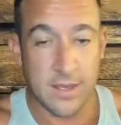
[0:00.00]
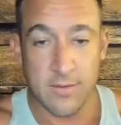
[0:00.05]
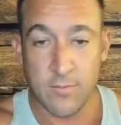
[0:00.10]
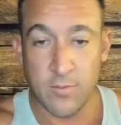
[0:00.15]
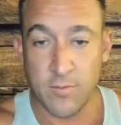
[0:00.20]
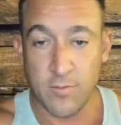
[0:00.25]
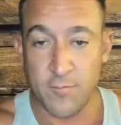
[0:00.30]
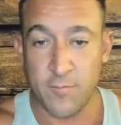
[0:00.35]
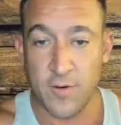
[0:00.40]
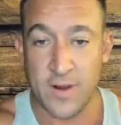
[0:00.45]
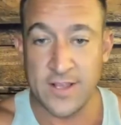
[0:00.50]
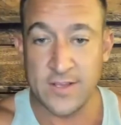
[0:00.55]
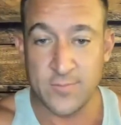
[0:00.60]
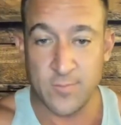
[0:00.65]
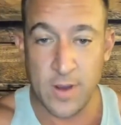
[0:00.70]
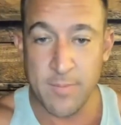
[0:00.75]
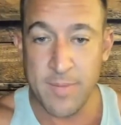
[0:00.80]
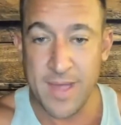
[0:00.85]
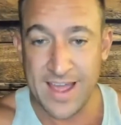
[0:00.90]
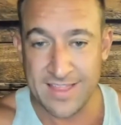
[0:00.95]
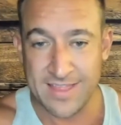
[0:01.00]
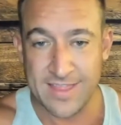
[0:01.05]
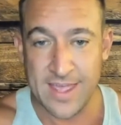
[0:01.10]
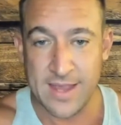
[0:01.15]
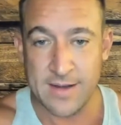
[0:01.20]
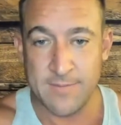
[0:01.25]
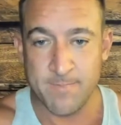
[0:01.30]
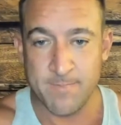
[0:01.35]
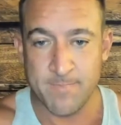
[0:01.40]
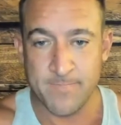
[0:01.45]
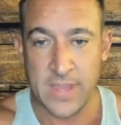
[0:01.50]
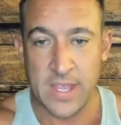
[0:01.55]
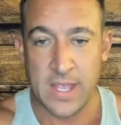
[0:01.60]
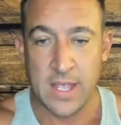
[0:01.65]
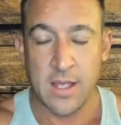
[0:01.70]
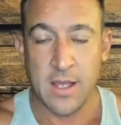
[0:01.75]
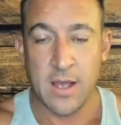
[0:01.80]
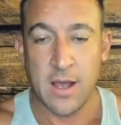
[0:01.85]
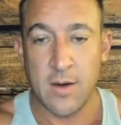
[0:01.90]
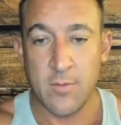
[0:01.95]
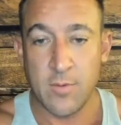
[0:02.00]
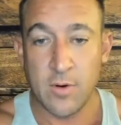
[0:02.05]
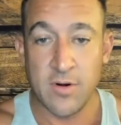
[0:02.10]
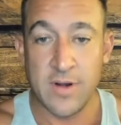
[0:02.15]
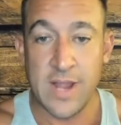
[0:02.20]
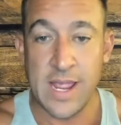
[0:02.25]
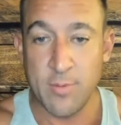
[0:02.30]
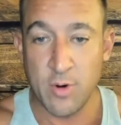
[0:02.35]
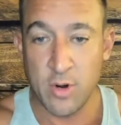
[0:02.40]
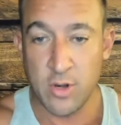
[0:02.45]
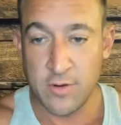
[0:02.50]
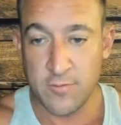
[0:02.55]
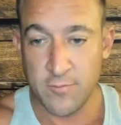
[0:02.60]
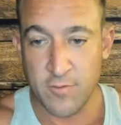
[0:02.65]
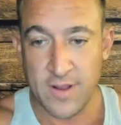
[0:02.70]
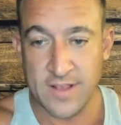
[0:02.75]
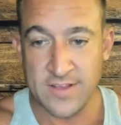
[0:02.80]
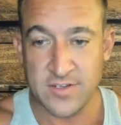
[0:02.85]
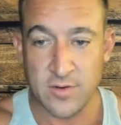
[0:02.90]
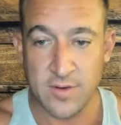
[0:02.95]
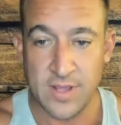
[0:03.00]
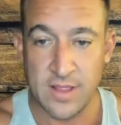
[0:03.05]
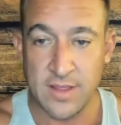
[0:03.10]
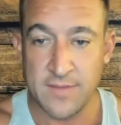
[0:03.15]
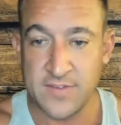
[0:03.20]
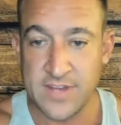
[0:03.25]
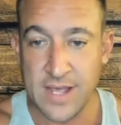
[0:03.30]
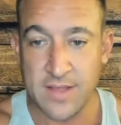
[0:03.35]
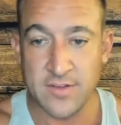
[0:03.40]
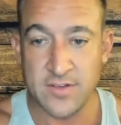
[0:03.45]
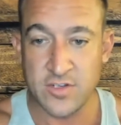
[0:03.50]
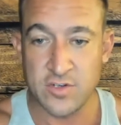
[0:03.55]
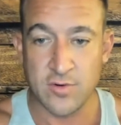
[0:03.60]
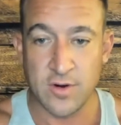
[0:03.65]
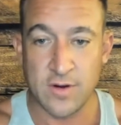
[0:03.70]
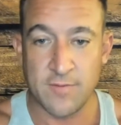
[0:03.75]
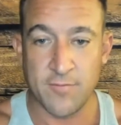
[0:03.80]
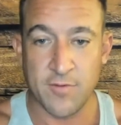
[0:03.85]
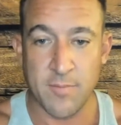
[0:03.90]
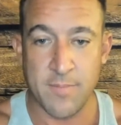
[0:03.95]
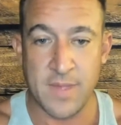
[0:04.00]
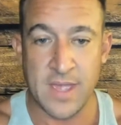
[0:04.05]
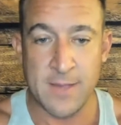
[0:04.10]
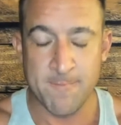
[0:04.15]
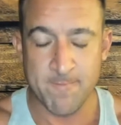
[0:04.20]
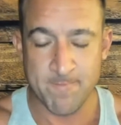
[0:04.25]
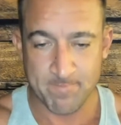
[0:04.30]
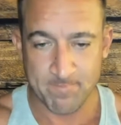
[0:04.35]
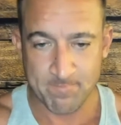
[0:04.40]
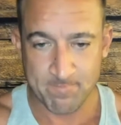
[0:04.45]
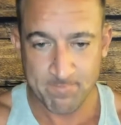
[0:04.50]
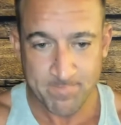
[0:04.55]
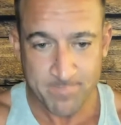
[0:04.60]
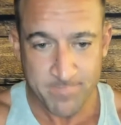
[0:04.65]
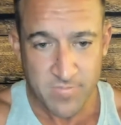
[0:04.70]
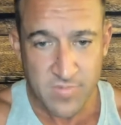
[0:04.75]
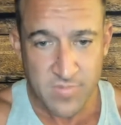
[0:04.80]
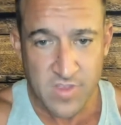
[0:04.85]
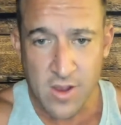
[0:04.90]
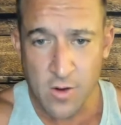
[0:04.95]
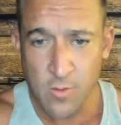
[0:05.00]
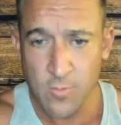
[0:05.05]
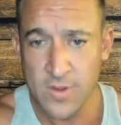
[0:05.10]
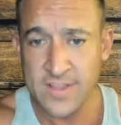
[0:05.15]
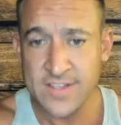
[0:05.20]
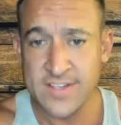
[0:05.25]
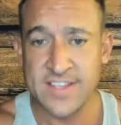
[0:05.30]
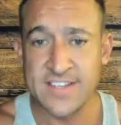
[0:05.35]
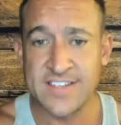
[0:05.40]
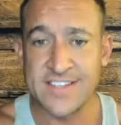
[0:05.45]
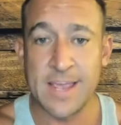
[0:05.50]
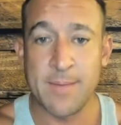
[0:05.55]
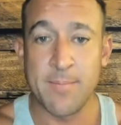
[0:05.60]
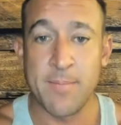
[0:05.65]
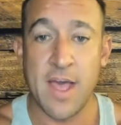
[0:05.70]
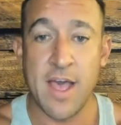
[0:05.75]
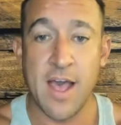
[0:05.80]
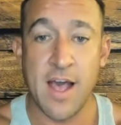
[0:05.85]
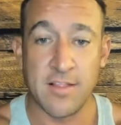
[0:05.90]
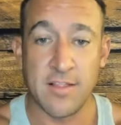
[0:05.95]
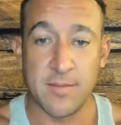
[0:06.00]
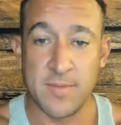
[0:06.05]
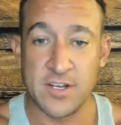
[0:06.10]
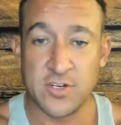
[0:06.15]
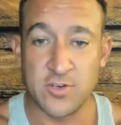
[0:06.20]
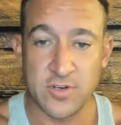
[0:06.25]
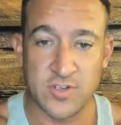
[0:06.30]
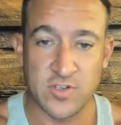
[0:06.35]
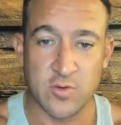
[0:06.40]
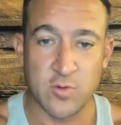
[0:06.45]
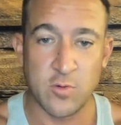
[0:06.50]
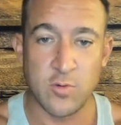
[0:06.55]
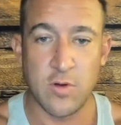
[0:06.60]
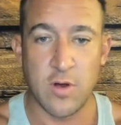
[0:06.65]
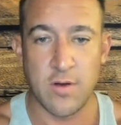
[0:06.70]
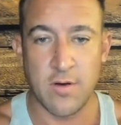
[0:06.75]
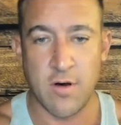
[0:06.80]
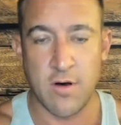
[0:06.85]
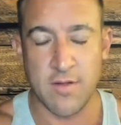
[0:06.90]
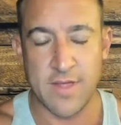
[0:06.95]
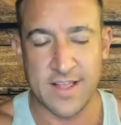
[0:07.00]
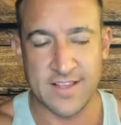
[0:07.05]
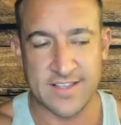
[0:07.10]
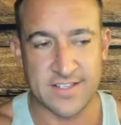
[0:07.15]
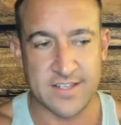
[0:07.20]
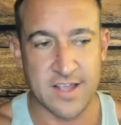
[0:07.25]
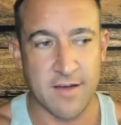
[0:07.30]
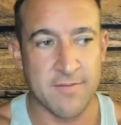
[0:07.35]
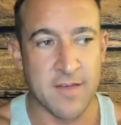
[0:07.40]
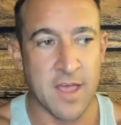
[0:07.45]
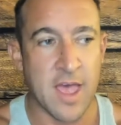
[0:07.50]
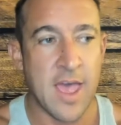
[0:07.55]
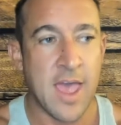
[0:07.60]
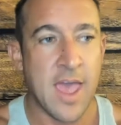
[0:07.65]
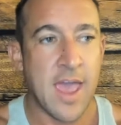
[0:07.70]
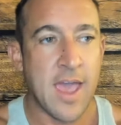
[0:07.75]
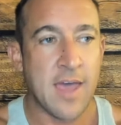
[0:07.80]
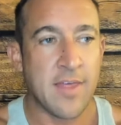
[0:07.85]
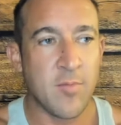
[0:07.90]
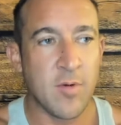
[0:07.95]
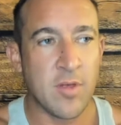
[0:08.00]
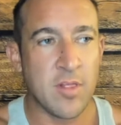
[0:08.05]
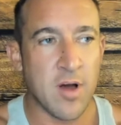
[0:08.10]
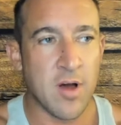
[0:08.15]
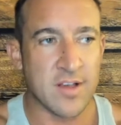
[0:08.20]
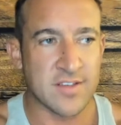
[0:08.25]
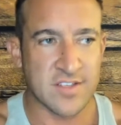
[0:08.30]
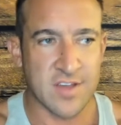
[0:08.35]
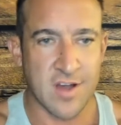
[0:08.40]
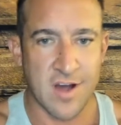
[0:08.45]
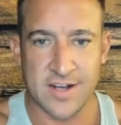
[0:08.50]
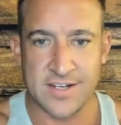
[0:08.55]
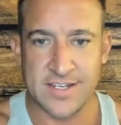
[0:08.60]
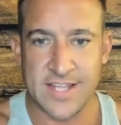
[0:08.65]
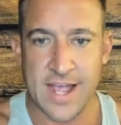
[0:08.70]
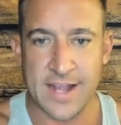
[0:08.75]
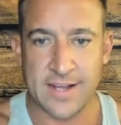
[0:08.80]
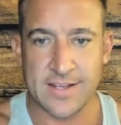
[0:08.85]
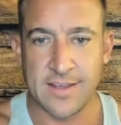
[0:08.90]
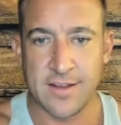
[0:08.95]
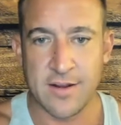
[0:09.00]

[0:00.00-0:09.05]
were friends way back then. We were neighborhood friends. So he lived down the street from me. Went to the same elementary school, all that stuff. And then we lost contact,